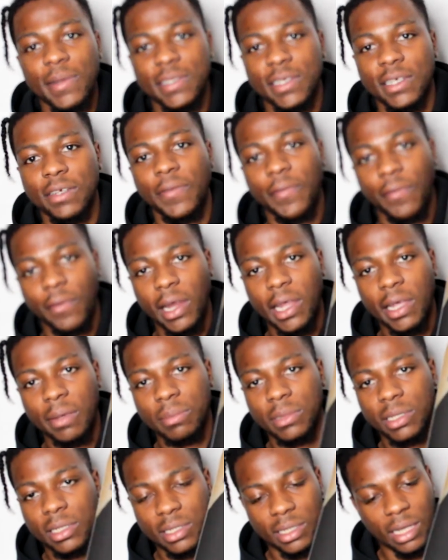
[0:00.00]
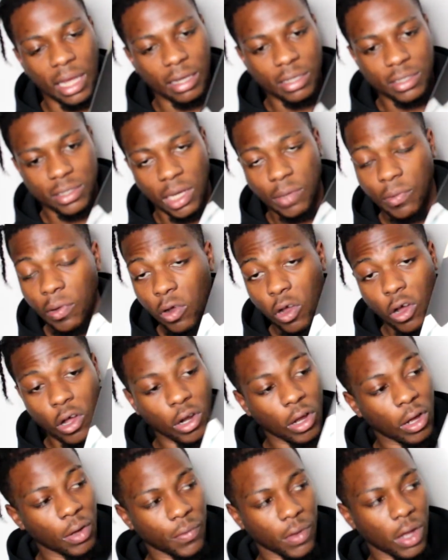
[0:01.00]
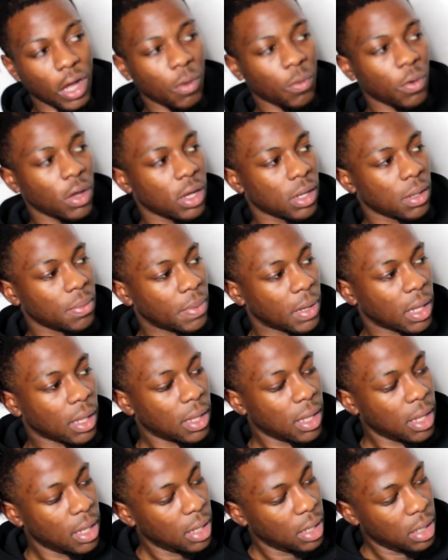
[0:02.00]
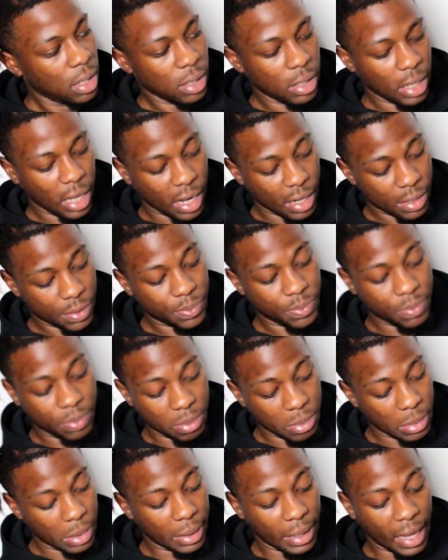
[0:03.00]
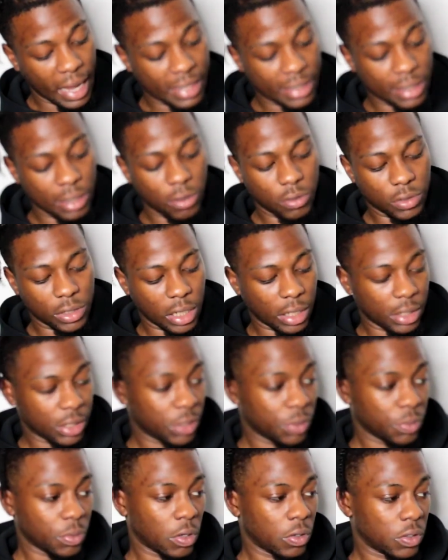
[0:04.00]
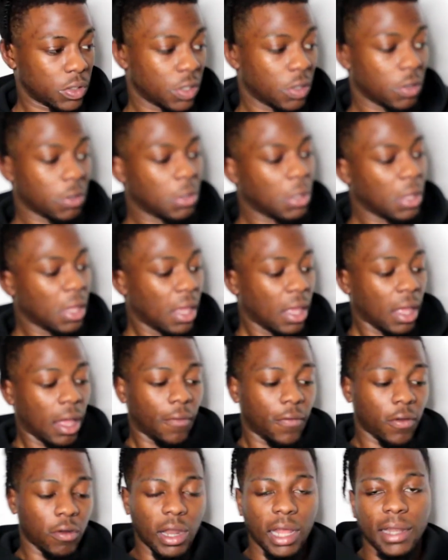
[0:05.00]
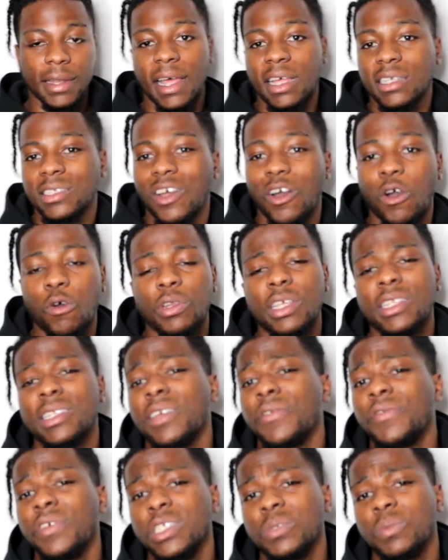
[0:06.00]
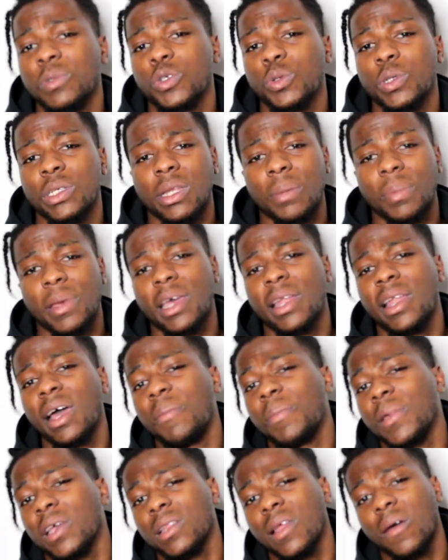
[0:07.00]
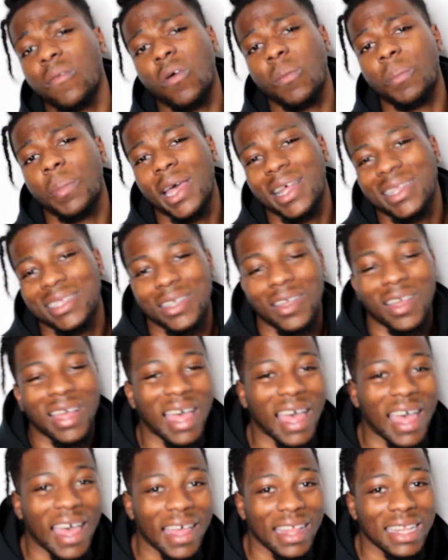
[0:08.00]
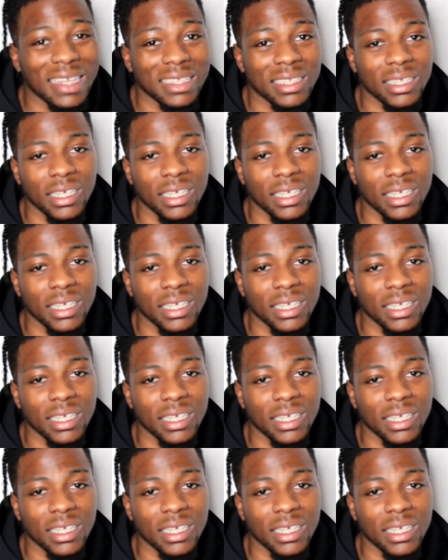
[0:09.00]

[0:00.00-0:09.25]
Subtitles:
to frame this kind of stuff. I've got a lot of artwork, but yeah, it's nice little touch as well. So I feel like that's the only difference between the pair that I picked up from Patta and